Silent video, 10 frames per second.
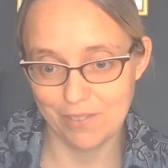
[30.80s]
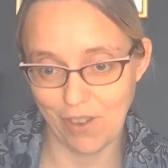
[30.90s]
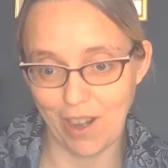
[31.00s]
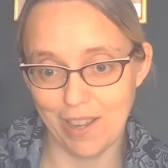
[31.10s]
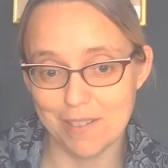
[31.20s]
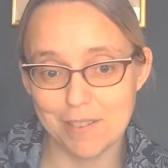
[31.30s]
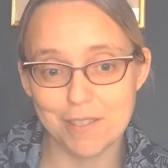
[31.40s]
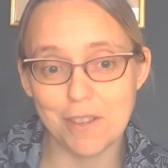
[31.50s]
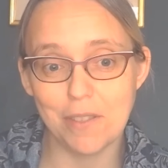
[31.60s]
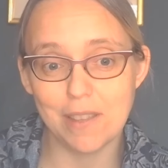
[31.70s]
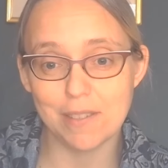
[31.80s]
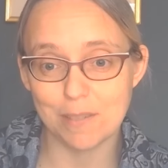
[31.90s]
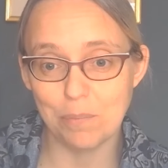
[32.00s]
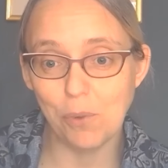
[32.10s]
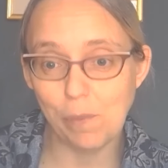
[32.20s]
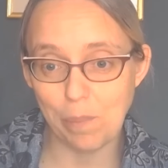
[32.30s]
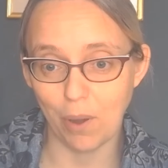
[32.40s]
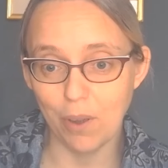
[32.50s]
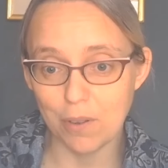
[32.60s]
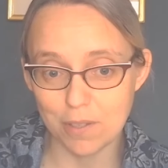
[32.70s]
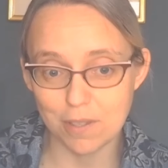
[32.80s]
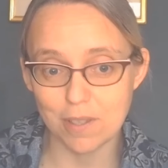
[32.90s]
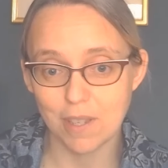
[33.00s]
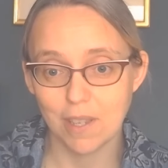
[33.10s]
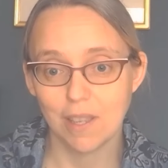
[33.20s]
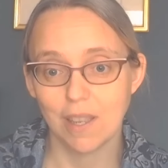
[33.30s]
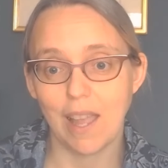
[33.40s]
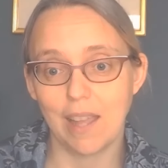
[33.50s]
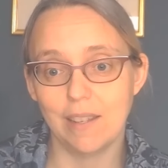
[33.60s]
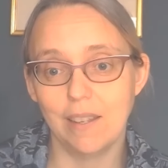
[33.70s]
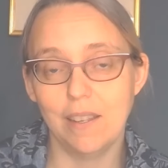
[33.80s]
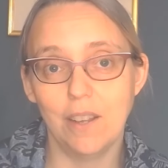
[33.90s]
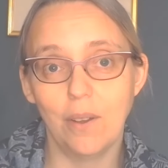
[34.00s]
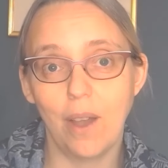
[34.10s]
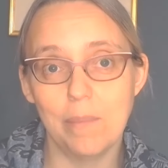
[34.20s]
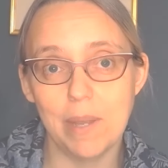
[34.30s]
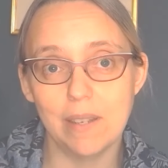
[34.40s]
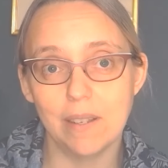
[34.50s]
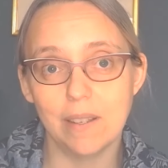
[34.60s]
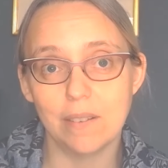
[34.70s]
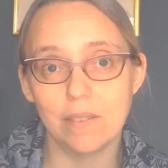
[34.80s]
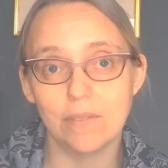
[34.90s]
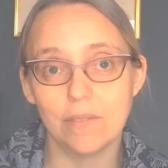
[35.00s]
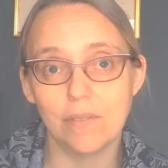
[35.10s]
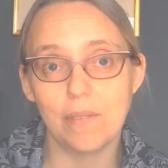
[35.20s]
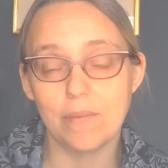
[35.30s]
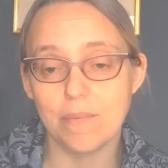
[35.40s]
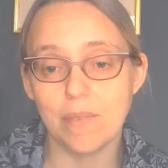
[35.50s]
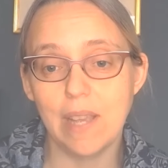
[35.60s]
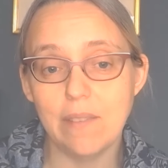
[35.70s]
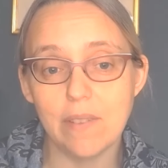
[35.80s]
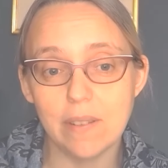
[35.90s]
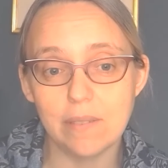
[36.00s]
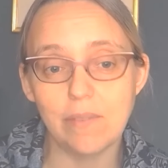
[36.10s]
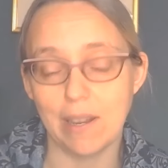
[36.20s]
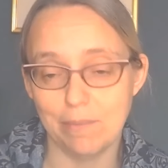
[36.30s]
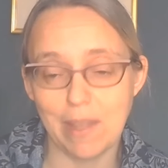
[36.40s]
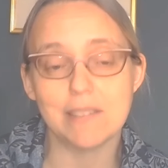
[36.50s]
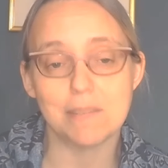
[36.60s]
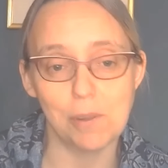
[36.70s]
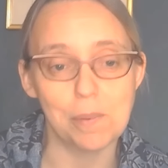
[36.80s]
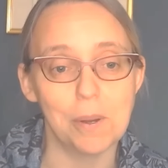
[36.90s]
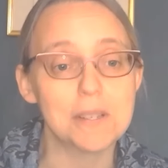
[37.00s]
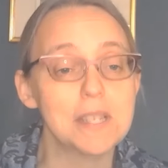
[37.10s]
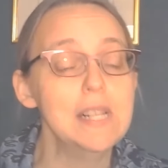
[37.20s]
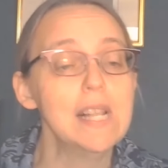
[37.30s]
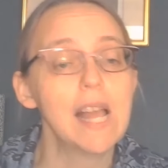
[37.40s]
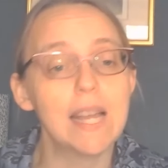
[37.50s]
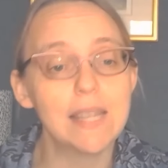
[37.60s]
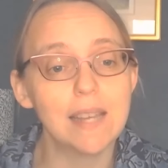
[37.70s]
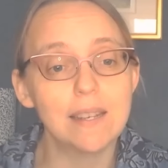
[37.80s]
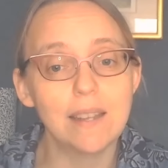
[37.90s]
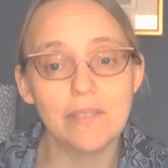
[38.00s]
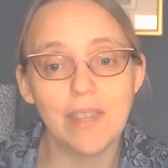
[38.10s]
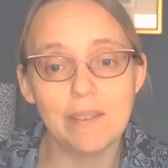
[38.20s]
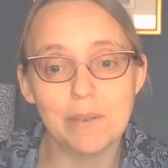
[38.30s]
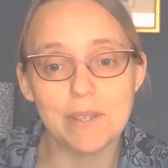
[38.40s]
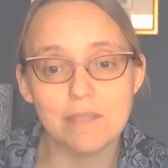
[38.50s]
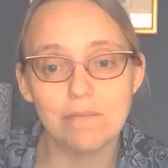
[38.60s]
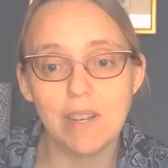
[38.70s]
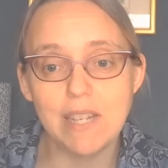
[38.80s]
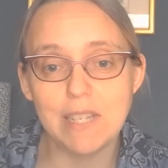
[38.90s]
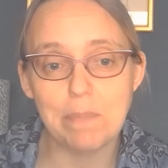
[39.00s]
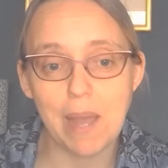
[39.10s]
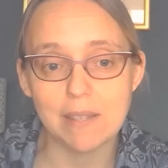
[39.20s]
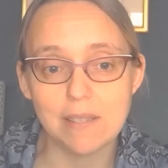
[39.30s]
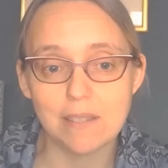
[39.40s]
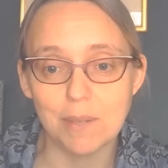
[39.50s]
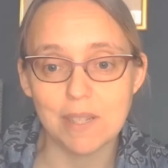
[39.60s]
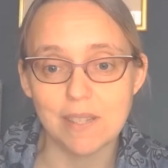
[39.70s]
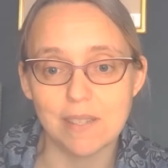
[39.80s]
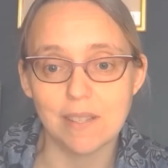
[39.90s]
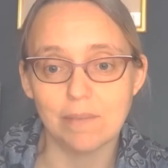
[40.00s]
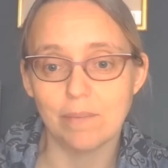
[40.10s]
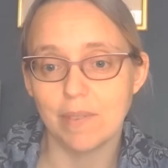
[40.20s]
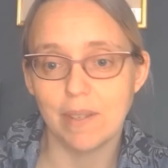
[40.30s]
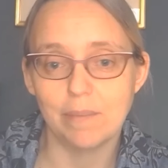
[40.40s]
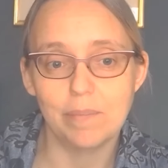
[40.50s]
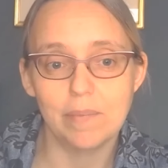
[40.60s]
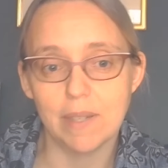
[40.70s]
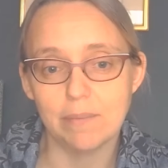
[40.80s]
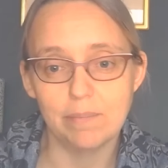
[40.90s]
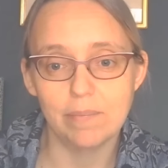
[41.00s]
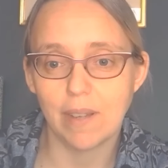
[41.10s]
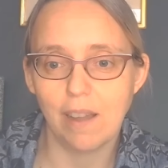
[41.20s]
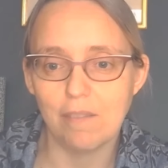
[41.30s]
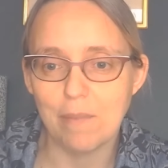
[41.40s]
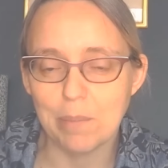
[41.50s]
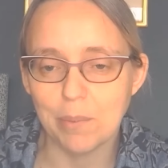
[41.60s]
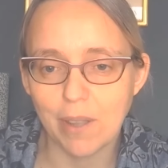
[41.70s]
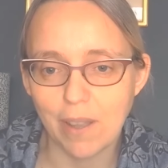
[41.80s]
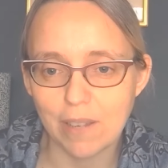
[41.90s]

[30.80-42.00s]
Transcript: Right. So there's smallpox, and you know, I mean, even right, there's smallpox, and then there was rinderpest, which is a a, a I can't remember what kind of